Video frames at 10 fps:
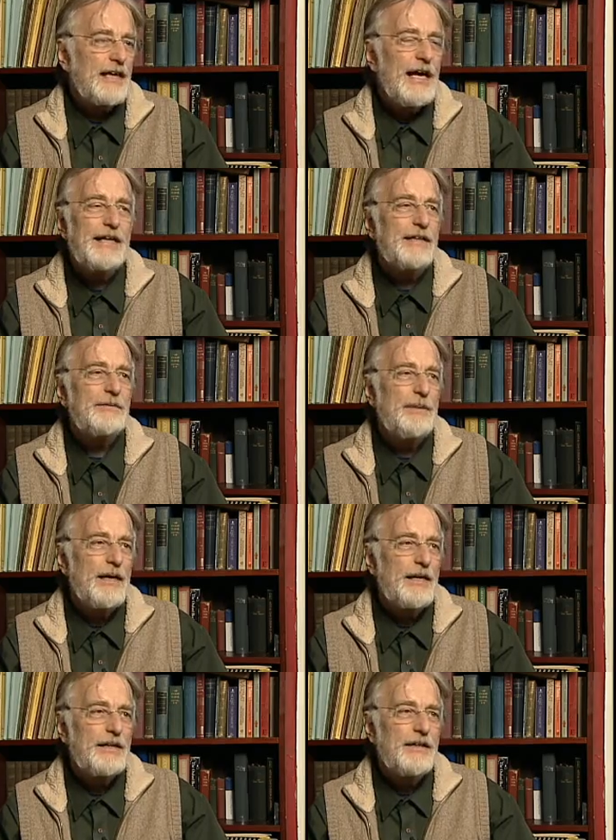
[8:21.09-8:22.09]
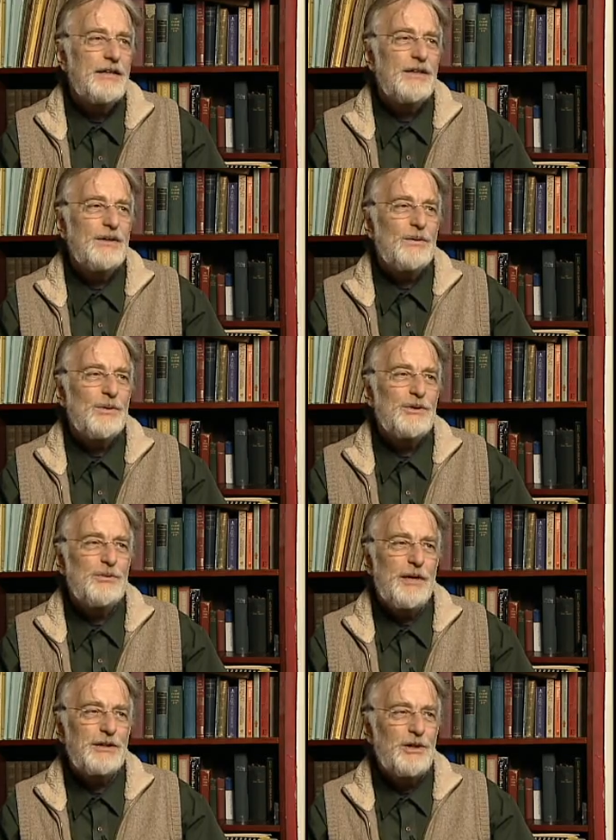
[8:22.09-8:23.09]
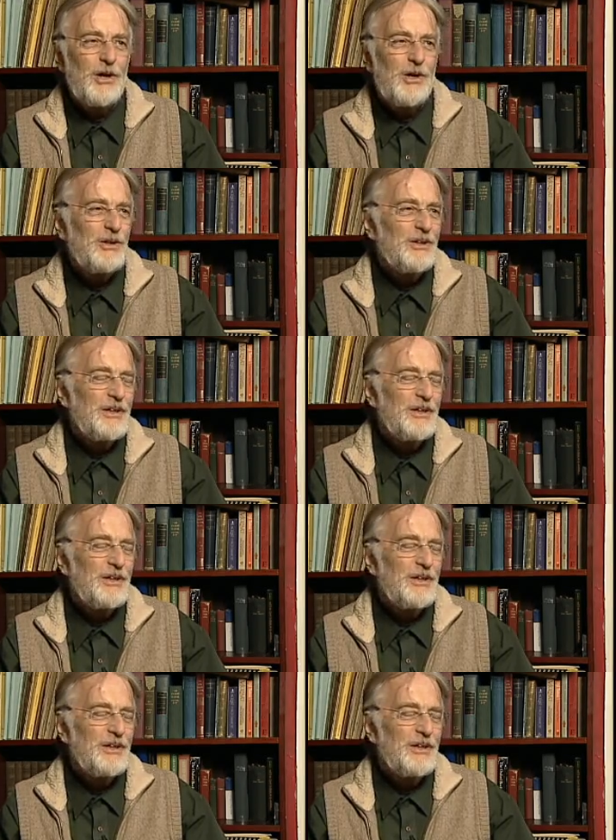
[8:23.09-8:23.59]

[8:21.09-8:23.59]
guided by what you might call